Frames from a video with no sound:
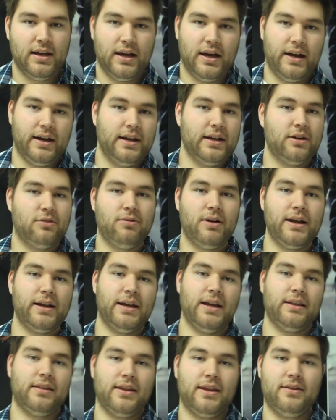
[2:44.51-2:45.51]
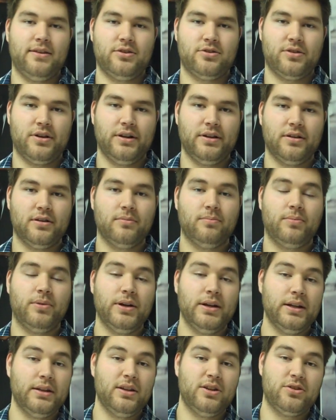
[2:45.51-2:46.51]
I didn't quite get that in the trailer,
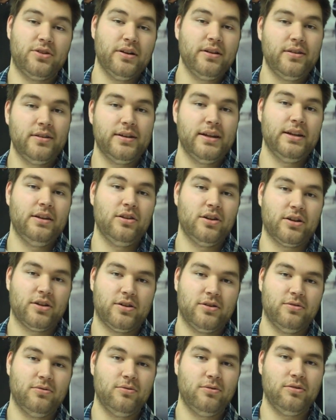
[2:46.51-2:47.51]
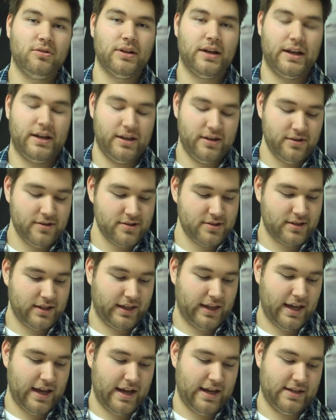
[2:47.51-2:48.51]
but the trailer did look cool, and here's the
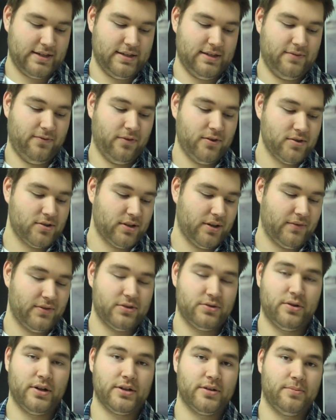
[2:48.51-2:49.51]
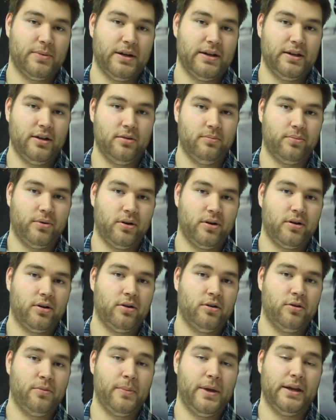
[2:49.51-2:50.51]
cast. First off, it's directed by Neil
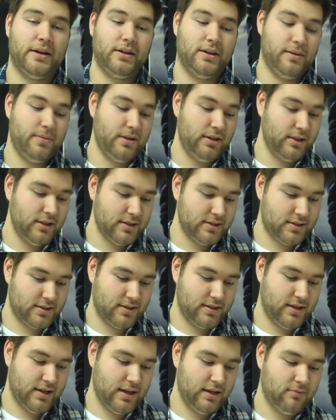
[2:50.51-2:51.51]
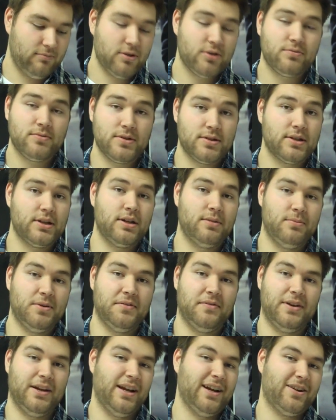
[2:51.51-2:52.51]
Burger, who made Limitless, which was a good
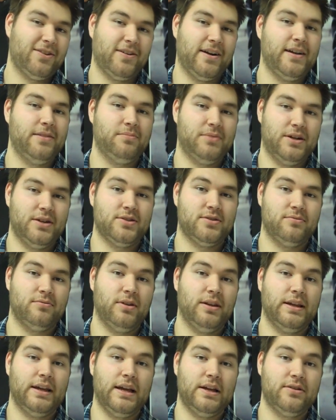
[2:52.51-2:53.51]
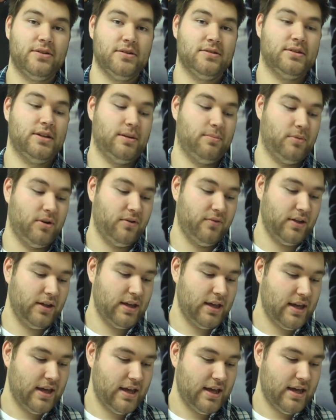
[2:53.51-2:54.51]
movie. Not great, but it's a really interesting movie.
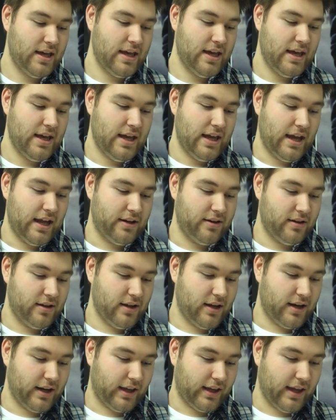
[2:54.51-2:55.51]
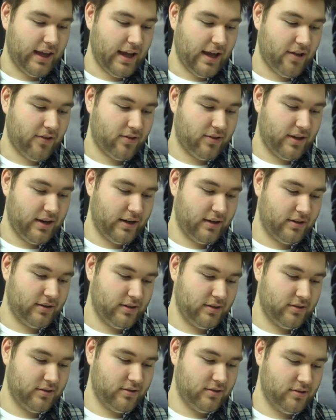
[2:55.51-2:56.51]
And you got a cast that
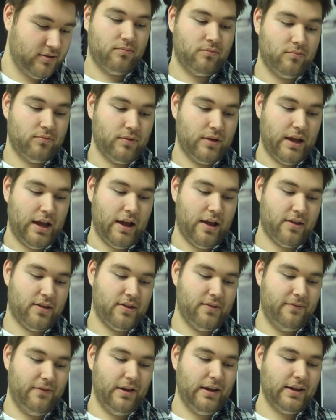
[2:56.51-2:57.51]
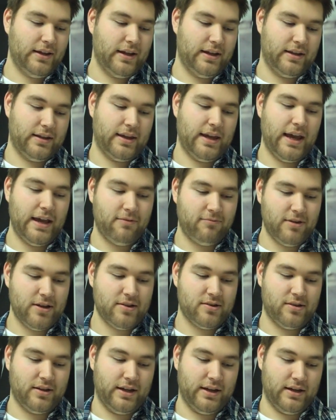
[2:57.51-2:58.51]
includes, as the villain, Kate
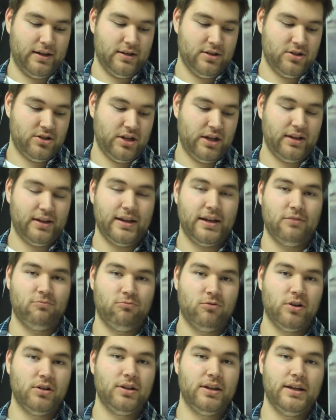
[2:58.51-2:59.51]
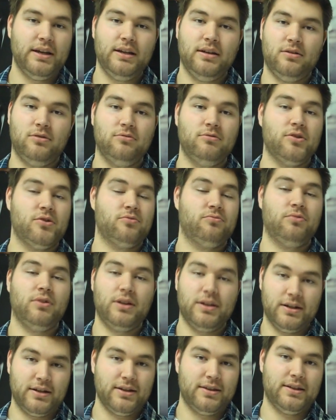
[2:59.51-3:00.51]
Winslet, Shailene Woodley, who is
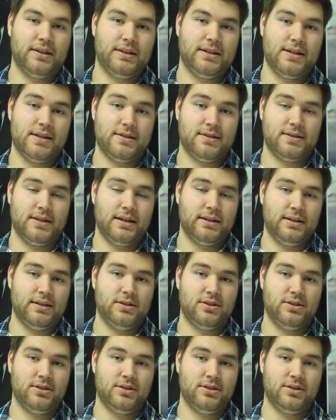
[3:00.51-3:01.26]
really good in The Descendants.